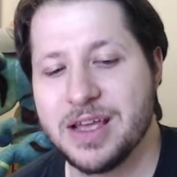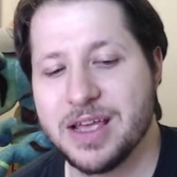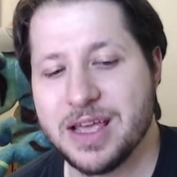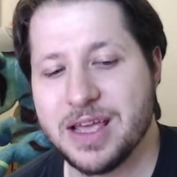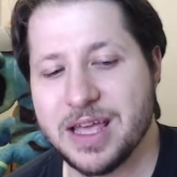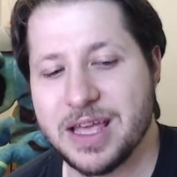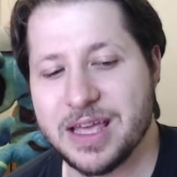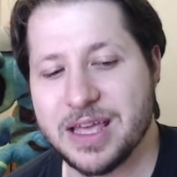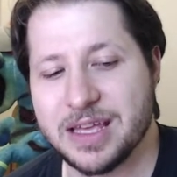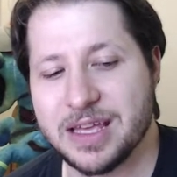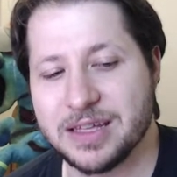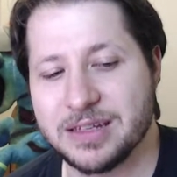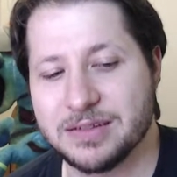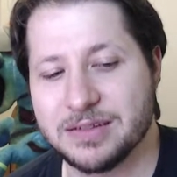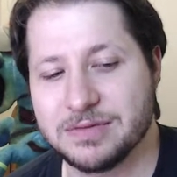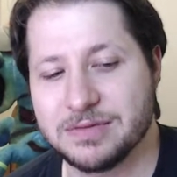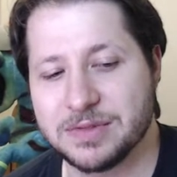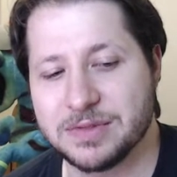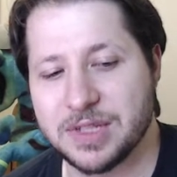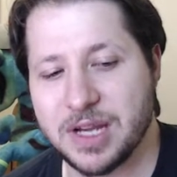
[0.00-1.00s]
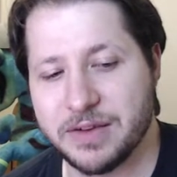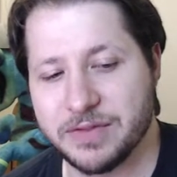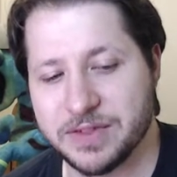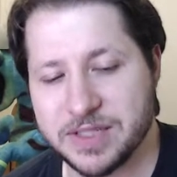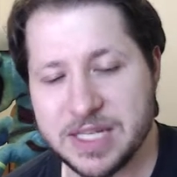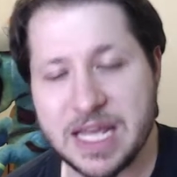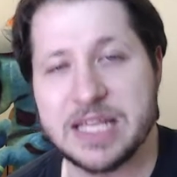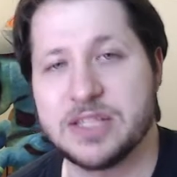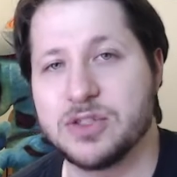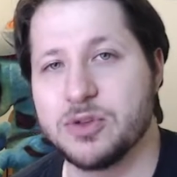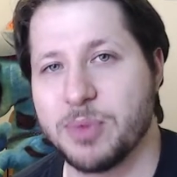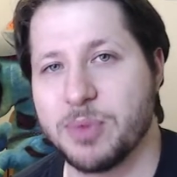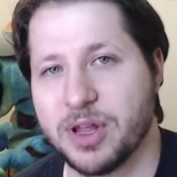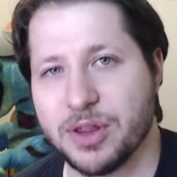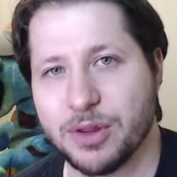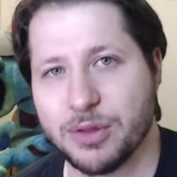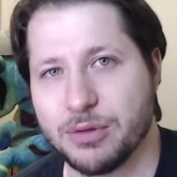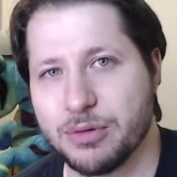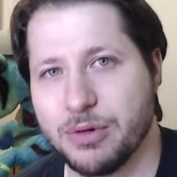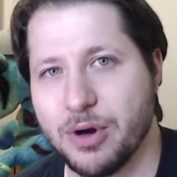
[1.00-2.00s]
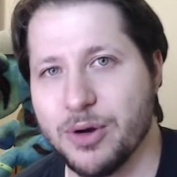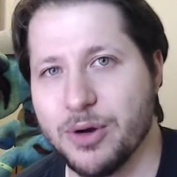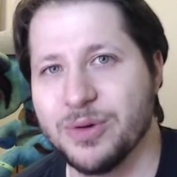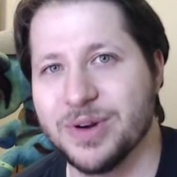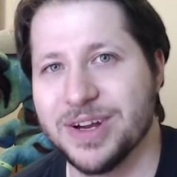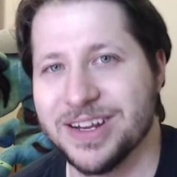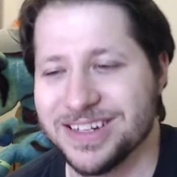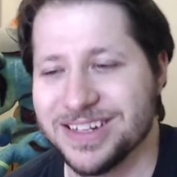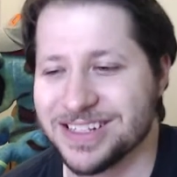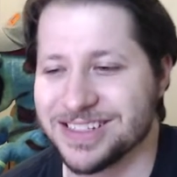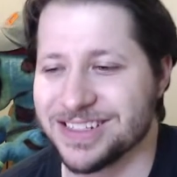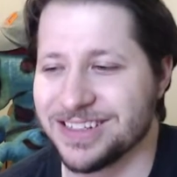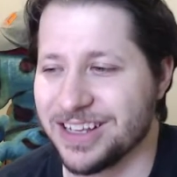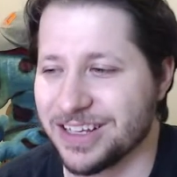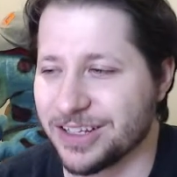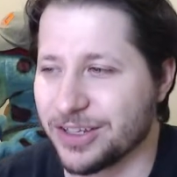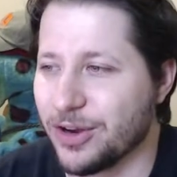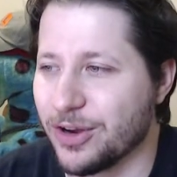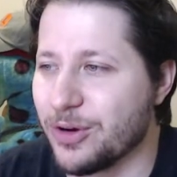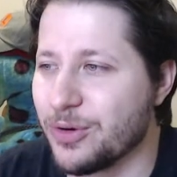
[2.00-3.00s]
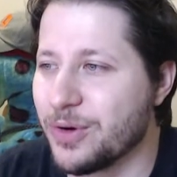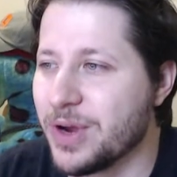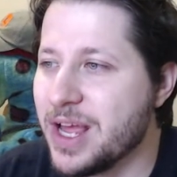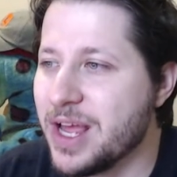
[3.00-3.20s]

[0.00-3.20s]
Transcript: it kind of takes you by the throat and doesn't let go.